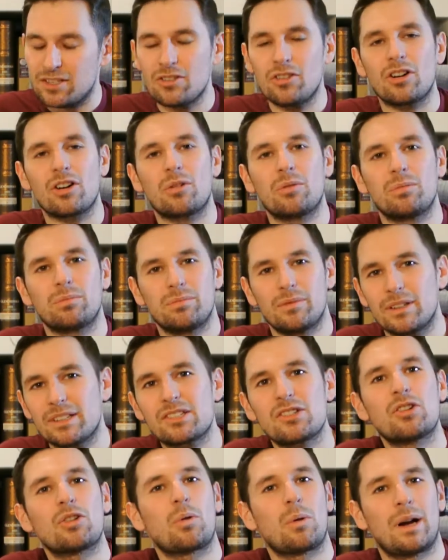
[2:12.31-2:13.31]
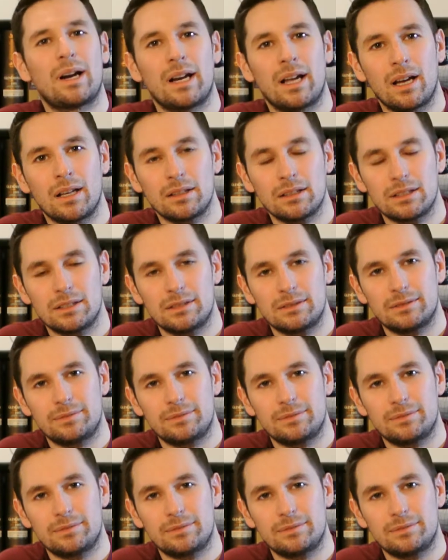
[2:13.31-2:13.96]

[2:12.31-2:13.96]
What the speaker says: not quite an Islay,